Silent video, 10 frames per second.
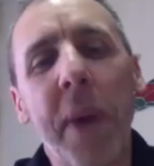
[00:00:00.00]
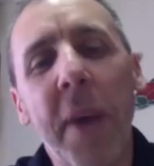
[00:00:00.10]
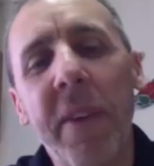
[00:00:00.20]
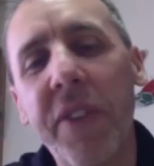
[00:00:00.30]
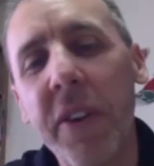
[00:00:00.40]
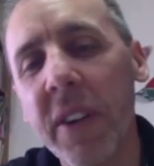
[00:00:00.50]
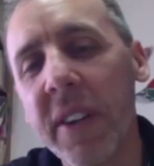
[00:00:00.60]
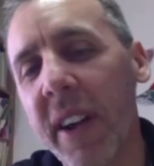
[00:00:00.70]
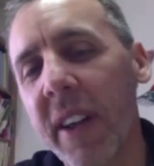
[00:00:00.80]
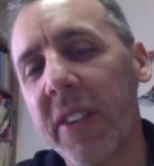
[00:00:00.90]
Pam, if you
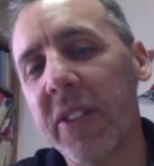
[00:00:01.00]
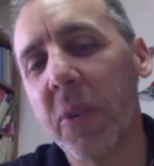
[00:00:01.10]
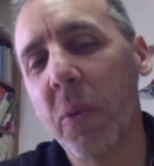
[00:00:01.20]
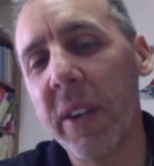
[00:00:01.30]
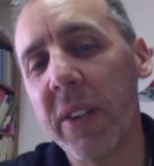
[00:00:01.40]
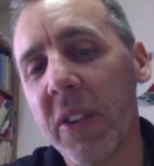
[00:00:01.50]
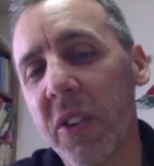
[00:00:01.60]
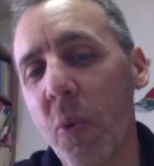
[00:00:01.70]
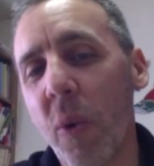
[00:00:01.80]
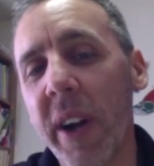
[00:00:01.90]
could tell us what
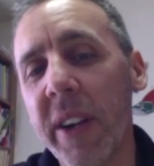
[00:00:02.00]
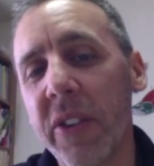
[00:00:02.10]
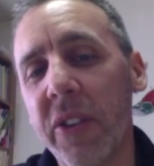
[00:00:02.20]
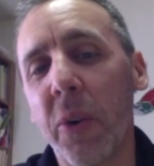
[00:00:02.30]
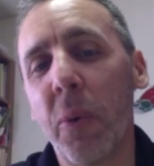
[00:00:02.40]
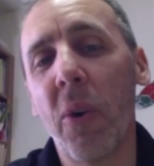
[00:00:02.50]
what is your